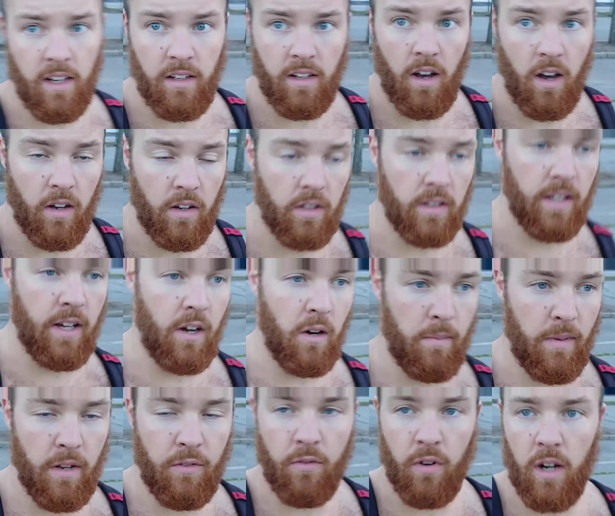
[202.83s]
dog a little
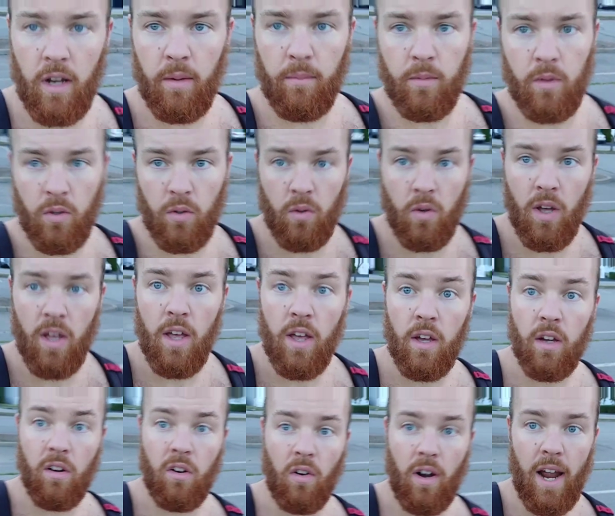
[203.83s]
bit for him to
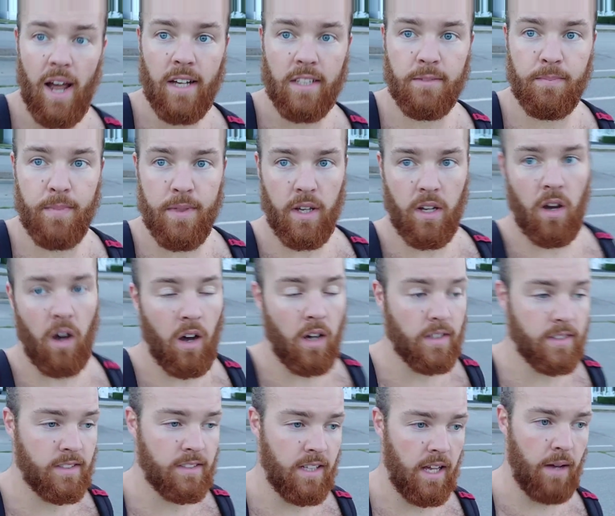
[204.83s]
grasp the
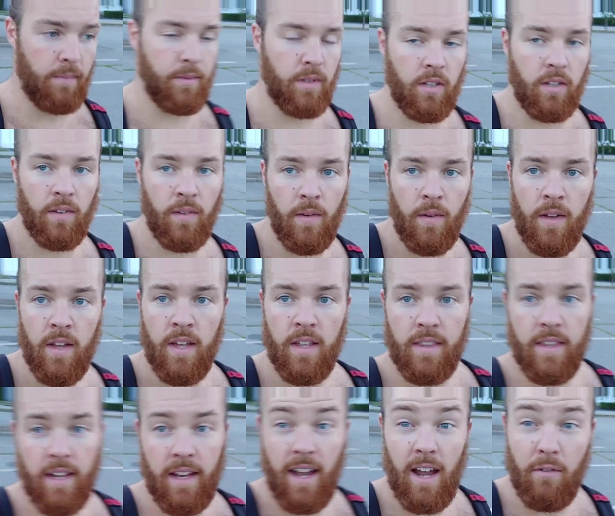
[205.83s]
concept
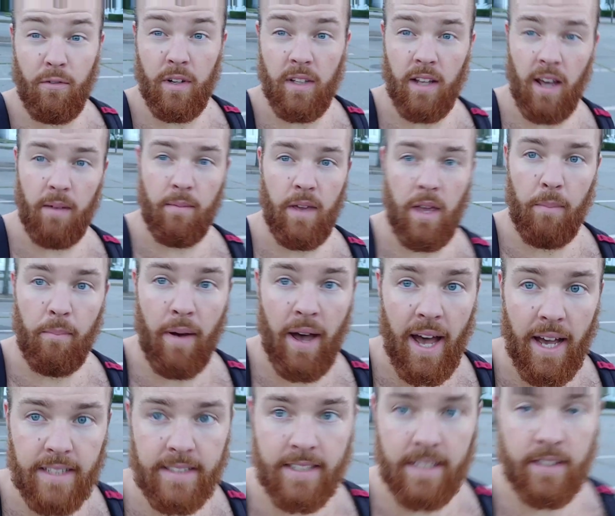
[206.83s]
that every time he
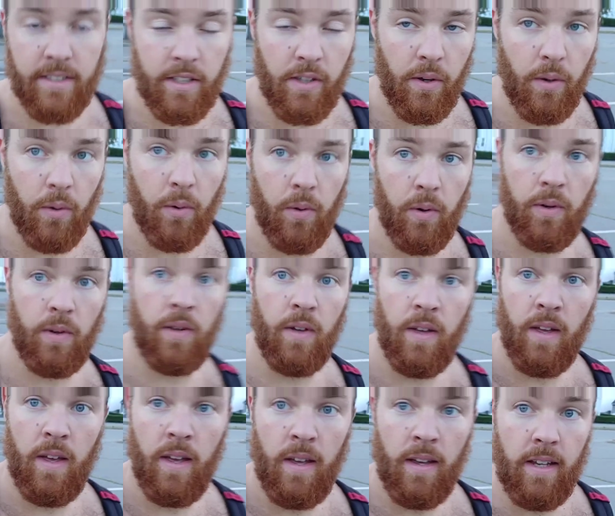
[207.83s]
passes you,
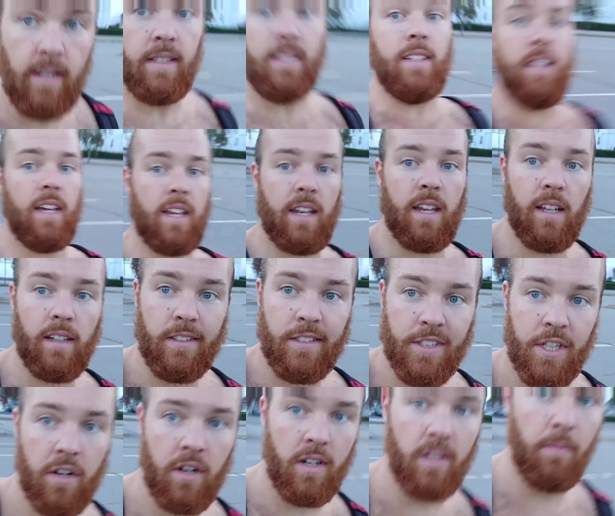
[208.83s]
he's getting
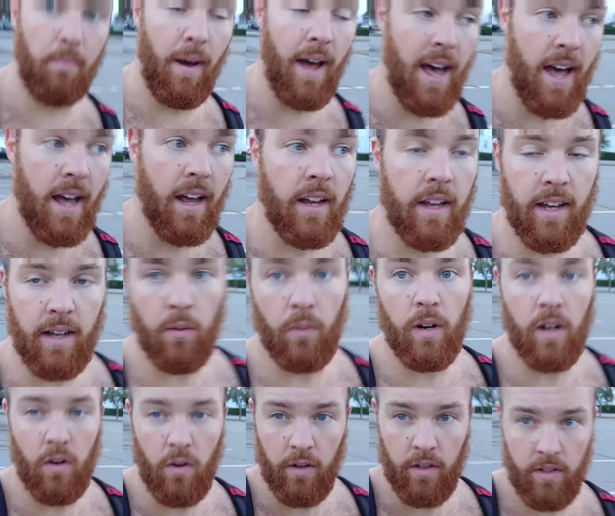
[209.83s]
jerked back and
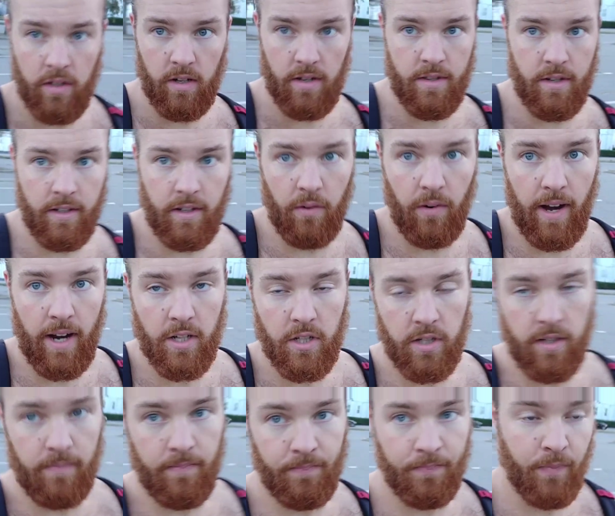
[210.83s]
we're going the other
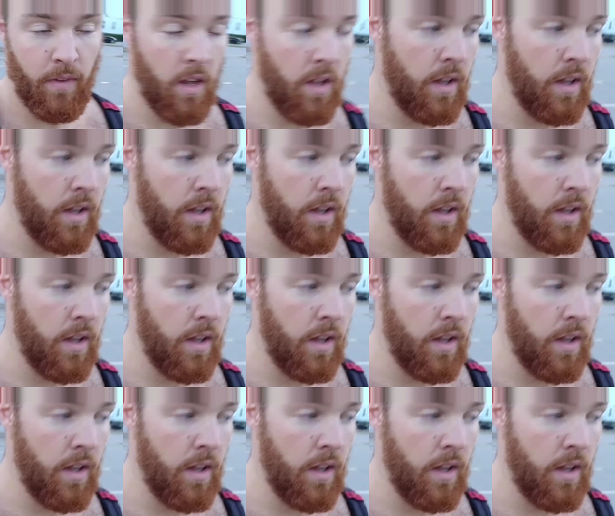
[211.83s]
direction.